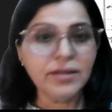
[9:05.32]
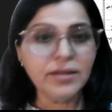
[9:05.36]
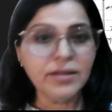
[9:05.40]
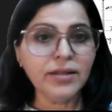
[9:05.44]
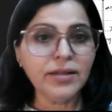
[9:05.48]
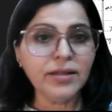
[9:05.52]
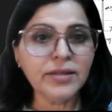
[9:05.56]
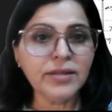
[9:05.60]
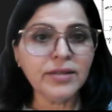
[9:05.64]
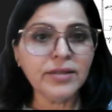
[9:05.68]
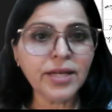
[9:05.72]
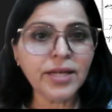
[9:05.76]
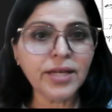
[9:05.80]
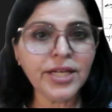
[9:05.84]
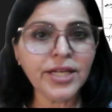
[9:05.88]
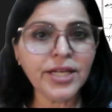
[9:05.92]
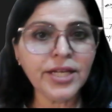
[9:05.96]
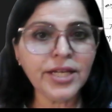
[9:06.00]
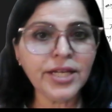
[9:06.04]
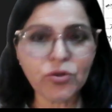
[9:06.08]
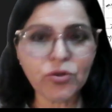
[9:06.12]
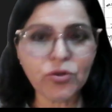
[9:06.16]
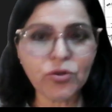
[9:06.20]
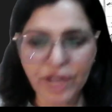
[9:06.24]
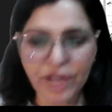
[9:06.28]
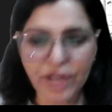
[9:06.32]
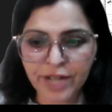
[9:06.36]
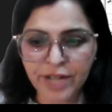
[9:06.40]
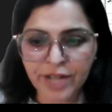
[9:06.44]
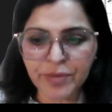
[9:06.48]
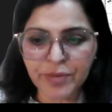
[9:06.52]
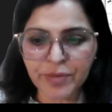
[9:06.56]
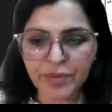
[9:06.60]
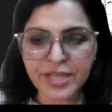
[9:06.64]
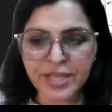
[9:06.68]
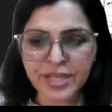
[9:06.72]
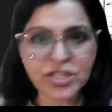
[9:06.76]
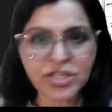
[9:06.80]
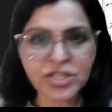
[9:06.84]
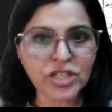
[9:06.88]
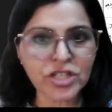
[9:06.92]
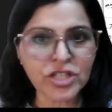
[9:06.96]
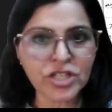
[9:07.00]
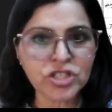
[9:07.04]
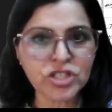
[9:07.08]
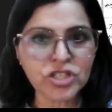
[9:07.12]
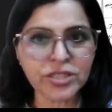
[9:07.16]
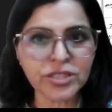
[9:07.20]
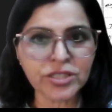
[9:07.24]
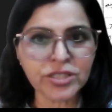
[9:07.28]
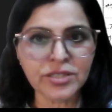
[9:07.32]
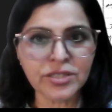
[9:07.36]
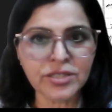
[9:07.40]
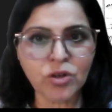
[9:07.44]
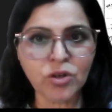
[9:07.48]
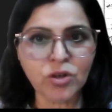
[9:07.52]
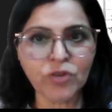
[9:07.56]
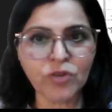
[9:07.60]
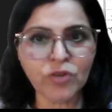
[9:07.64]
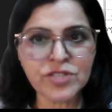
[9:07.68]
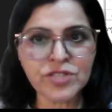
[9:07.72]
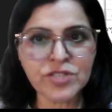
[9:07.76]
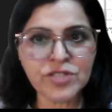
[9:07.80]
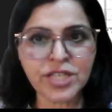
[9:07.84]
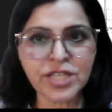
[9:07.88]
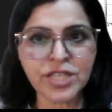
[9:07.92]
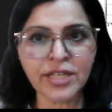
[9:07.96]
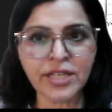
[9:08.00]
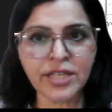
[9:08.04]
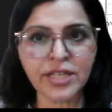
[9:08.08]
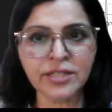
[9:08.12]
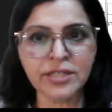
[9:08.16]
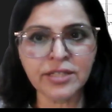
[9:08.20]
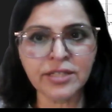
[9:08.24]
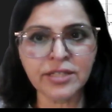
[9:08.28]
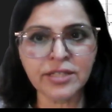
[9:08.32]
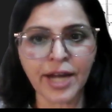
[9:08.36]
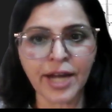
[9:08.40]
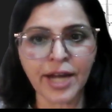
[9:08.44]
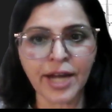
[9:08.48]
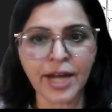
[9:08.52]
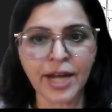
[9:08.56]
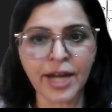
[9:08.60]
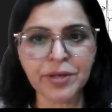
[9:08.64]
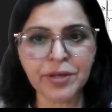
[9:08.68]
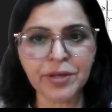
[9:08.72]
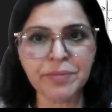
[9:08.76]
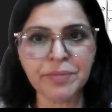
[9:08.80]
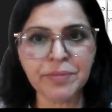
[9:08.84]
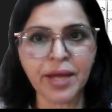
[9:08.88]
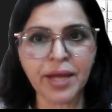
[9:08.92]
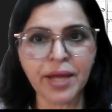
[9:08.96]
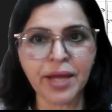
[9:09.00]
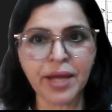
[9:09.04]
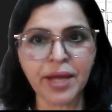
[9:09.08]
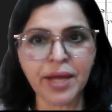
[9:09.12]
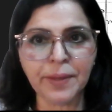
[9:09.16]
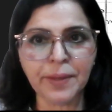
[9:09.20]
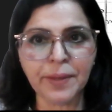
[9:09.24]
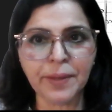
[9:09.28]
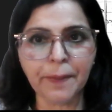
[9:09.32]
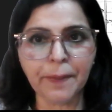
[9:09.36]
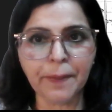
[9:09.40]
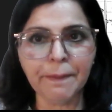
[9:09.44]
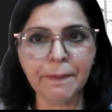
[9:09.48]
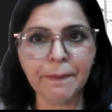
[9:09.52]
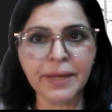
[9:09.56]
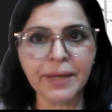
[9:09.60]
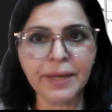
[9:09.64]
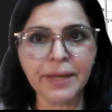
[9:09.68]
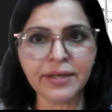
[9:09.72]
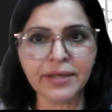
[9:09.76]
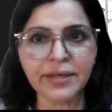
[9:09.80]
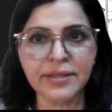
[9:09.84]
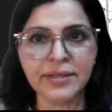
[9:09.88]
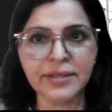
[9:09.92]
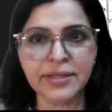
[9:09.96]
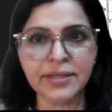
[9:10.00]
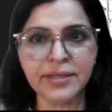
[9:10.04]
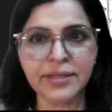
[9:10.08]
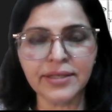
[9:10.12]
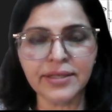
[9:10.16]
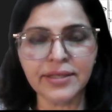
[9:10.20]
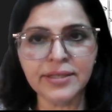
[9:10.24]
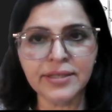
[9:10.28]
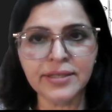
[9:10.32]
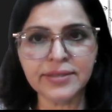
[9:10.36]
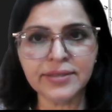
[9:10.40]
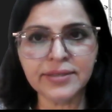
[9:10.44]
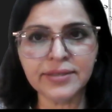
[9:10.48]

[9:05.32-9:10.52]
the heat of atomization of zinc, cadmium, and mercury